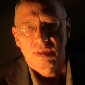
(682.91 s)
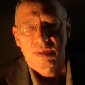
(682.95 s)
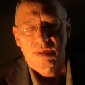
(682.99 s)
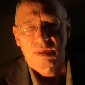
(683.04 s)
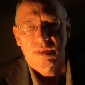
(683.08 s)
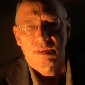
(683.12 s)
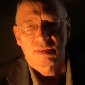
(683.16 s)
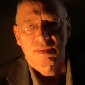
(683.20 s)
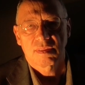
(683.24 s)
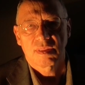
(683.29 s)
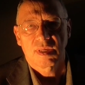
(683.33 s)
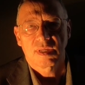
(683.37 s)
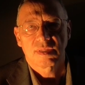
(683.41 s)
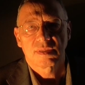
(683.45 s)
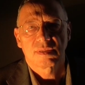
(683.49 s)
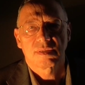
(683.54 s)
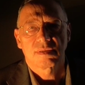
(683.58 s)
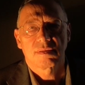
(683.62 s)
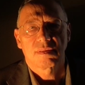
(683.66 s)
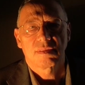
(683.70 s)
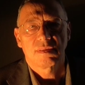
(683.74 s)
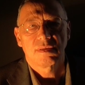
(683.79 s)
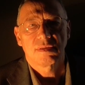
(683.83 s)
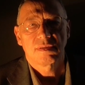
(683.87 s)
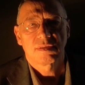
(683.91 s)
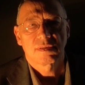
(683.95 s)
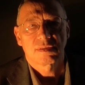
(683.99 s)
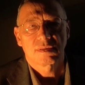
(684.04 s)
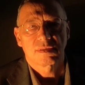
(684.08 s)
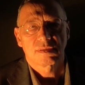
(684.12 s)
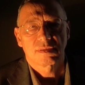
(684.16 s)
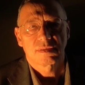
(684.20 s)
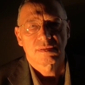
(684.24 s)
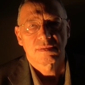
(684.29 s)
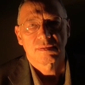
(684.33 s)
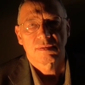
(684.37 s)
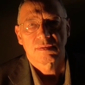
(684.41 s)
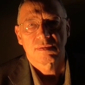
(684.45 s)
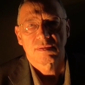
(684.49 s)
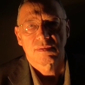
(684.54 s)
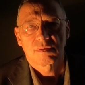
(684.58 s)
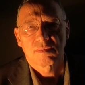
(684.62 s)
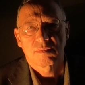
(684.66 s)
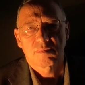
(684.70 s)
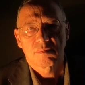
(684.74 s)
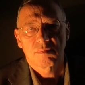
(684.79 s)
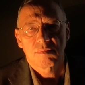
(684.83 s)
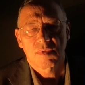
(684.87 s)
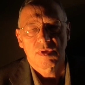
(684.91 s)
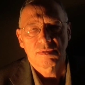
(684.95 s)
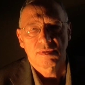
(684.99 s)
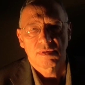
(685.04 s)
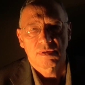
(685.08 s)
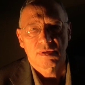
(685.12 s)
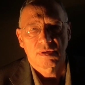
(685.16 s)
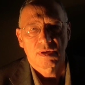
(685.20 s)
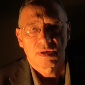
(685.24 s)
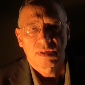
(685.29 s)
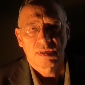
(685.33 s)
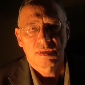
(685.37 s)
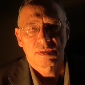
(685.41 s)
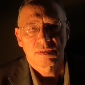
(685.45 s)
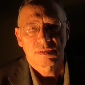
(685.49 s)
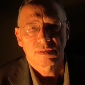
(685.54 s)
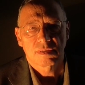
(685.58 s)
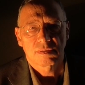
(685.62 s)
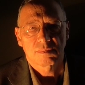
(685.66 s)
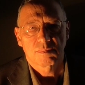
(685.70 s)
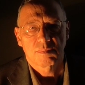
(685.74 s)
That this model is